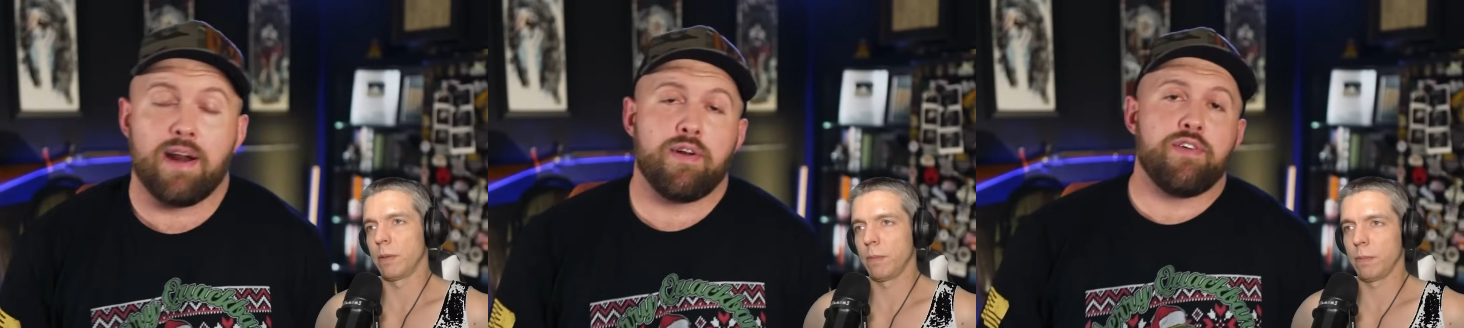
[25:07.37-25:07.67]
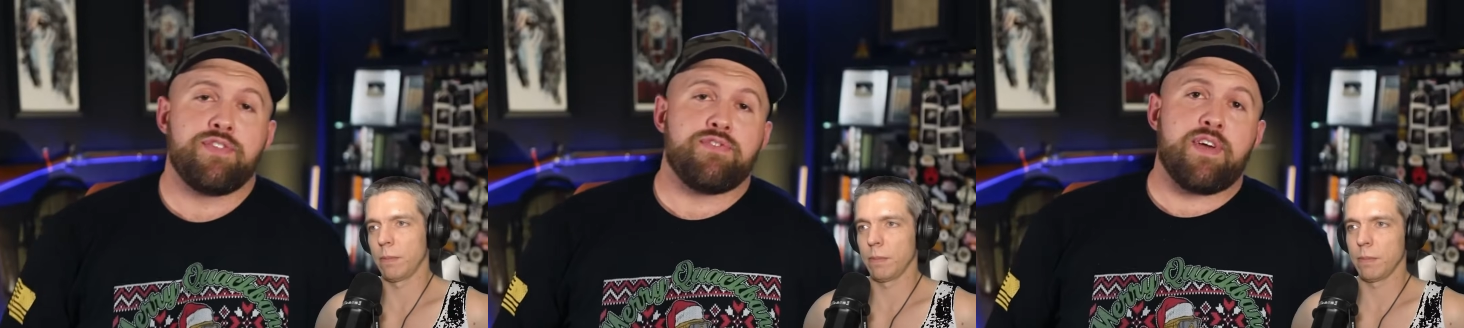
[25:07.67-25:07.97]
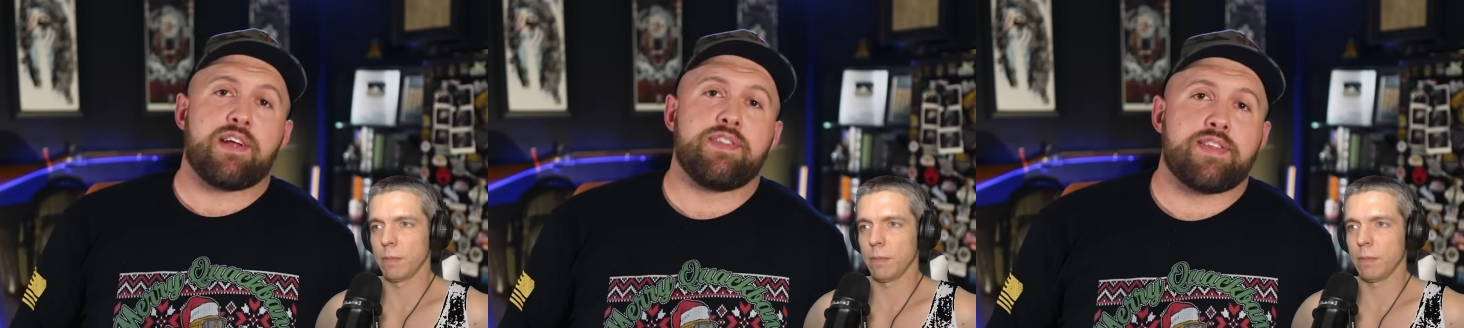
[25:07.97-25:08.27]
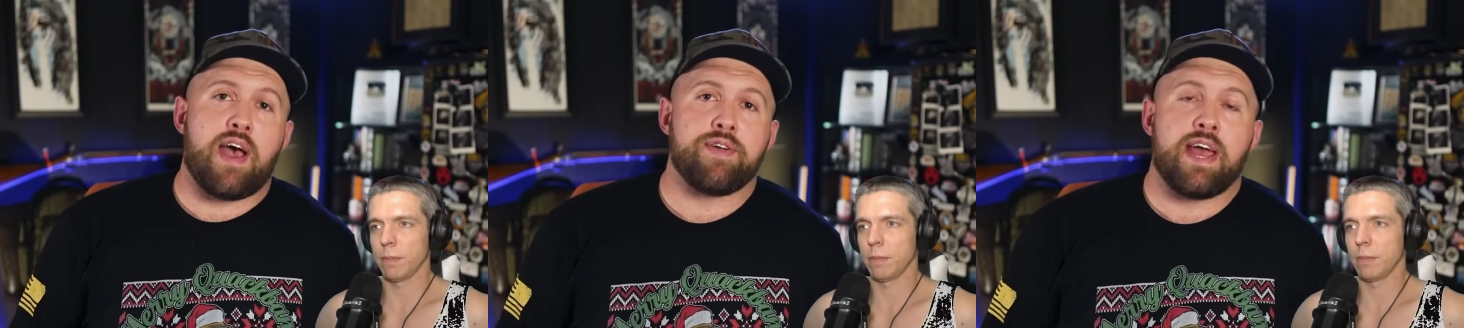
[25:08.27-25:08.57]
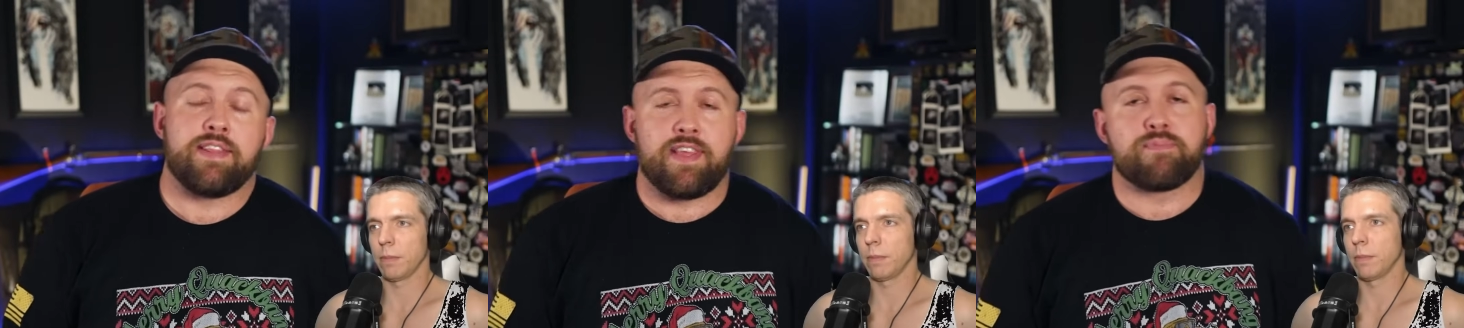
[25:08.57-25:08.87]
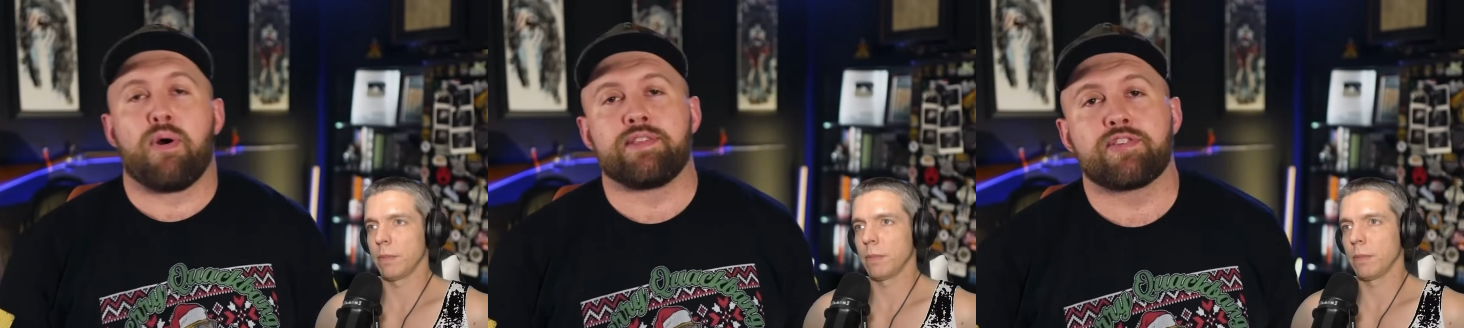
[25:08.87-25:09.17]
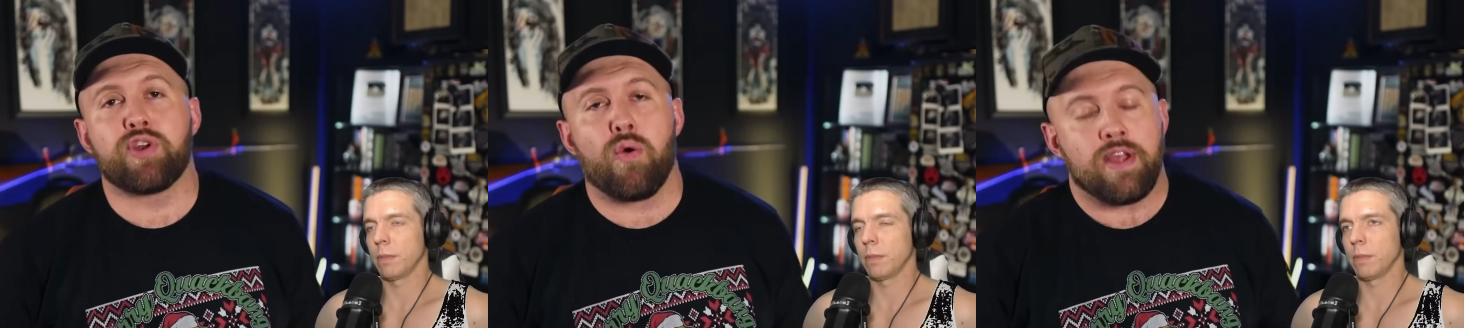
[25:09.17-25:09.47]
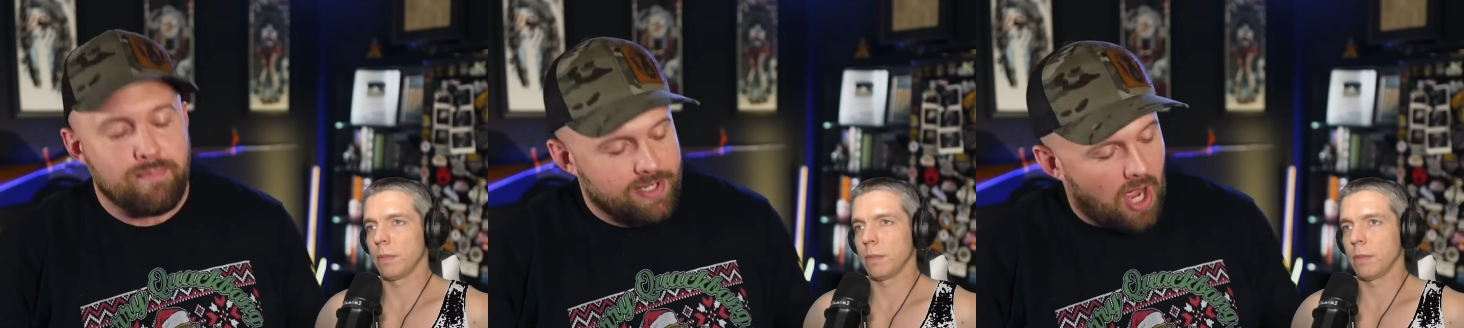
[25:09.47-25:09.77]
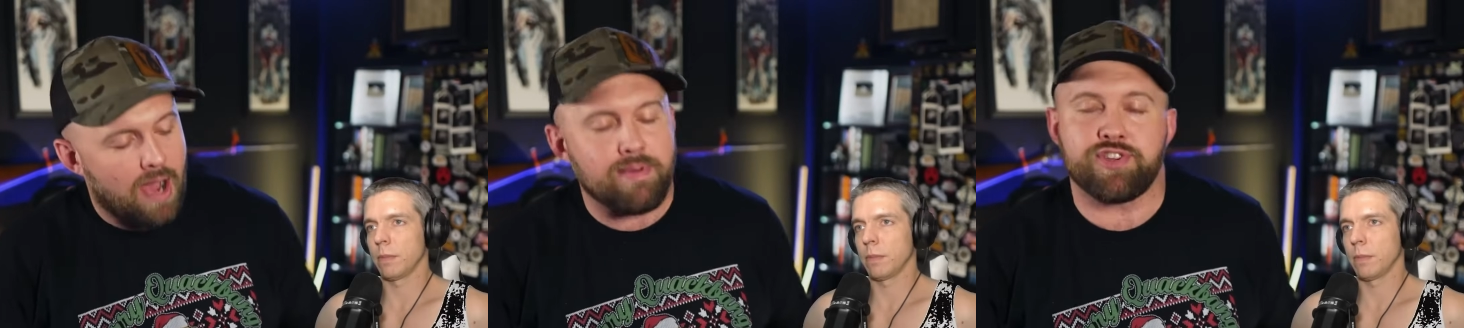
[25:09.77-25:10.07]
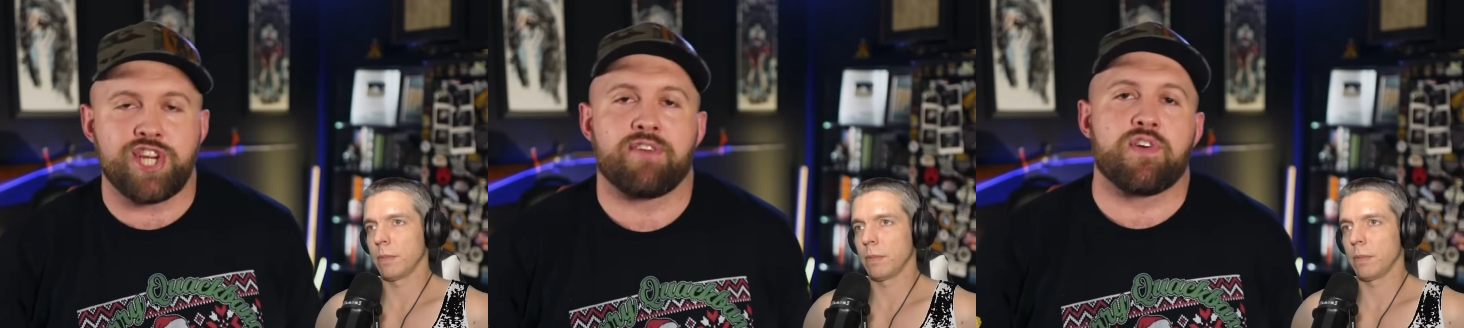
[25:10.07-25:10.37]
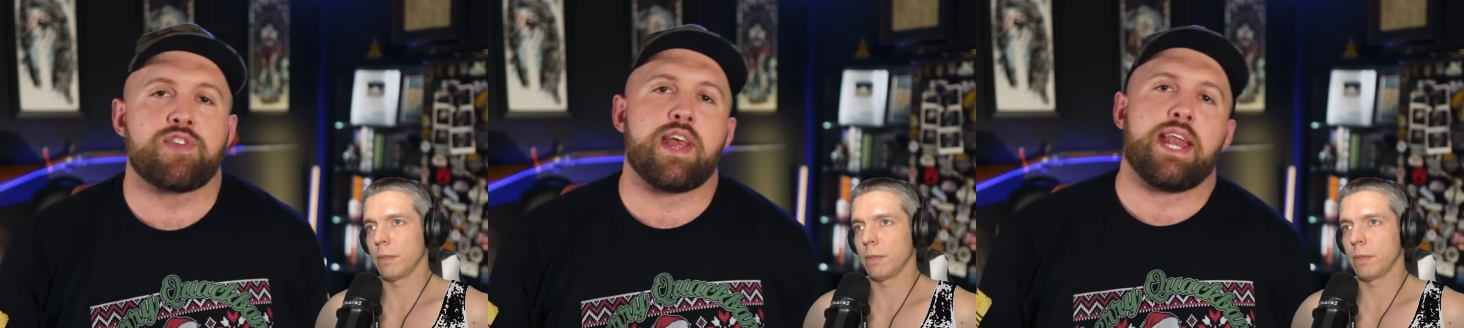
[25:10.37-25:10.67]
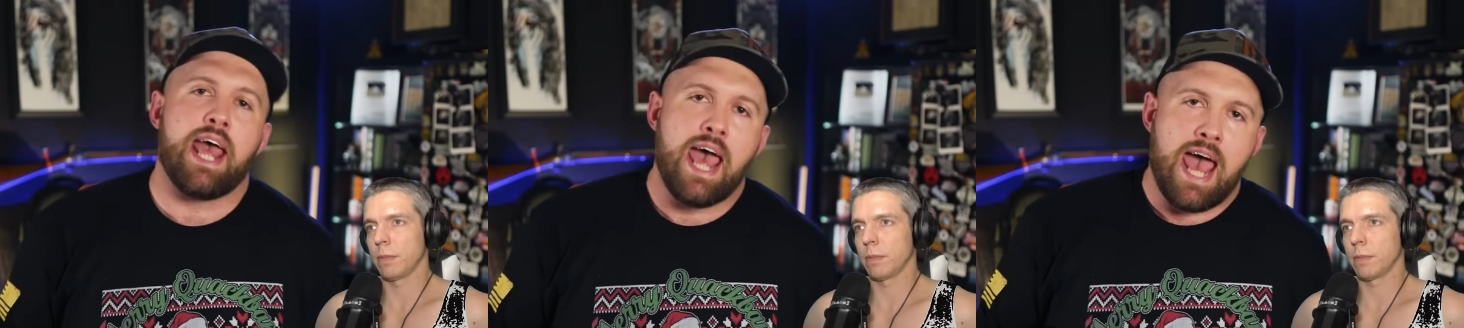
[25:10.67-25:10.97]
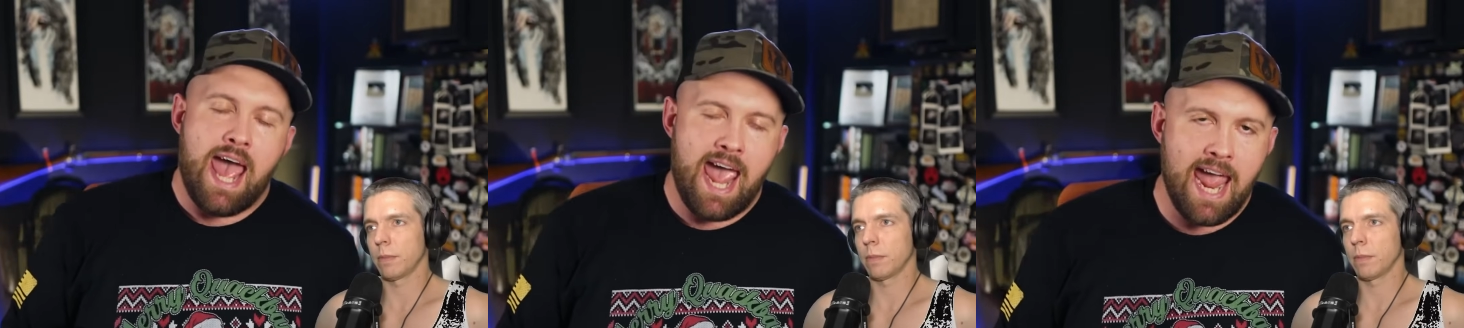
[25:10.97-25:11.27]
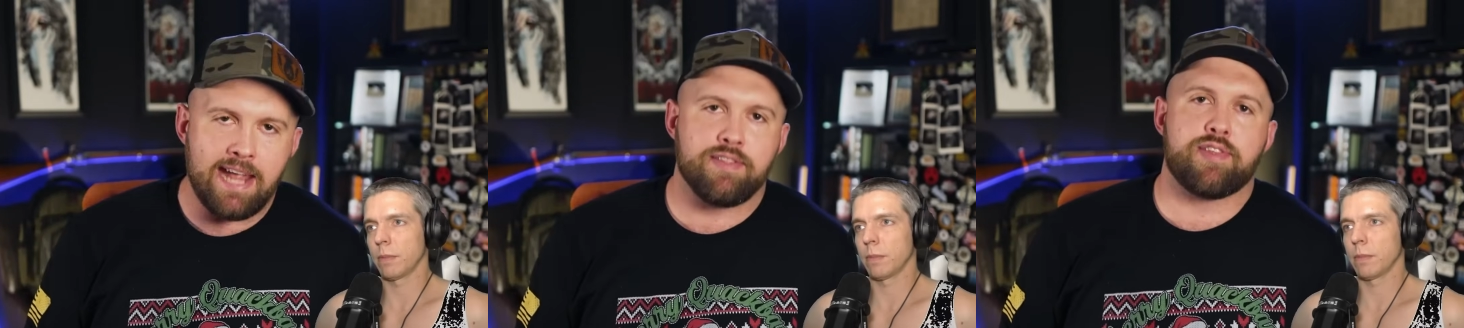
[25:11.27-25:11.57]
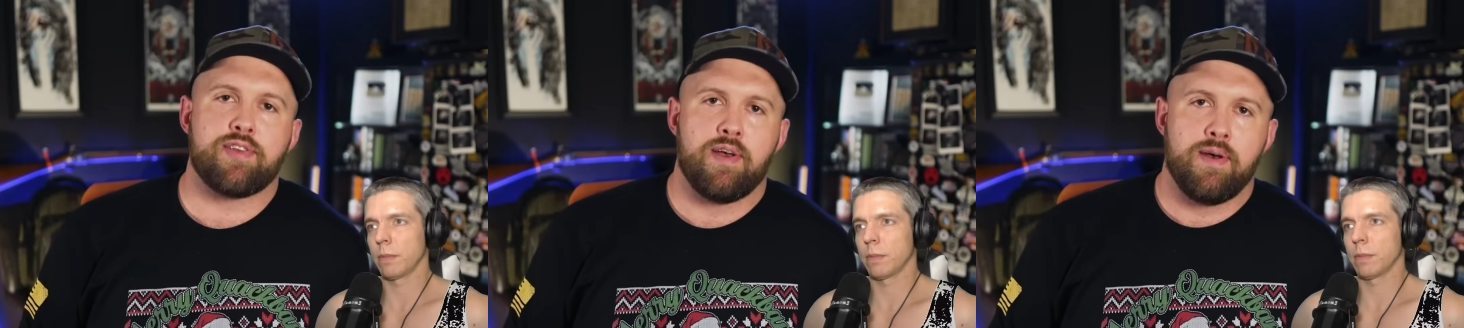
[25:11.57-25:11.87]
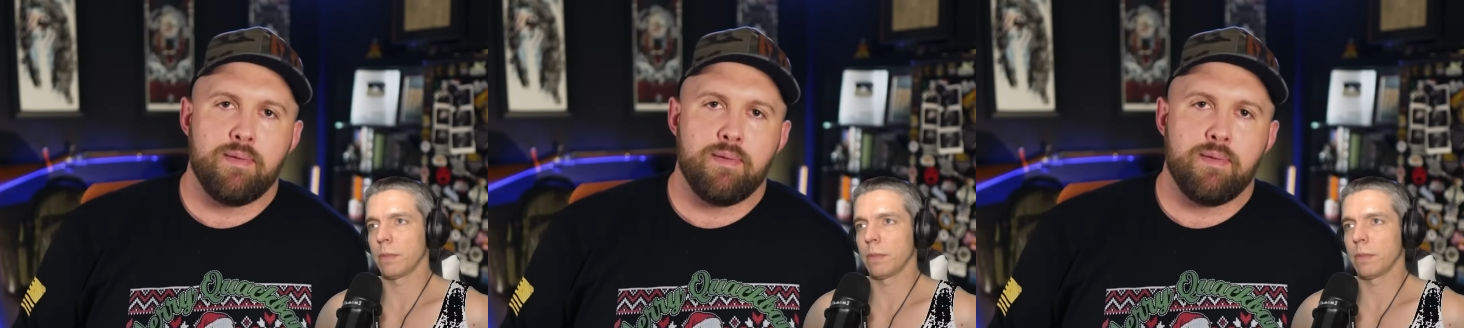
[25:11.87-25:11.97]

Speaker 1: And I don't know if you figured this out yet at this point in the story, but Thomas Jefferson hates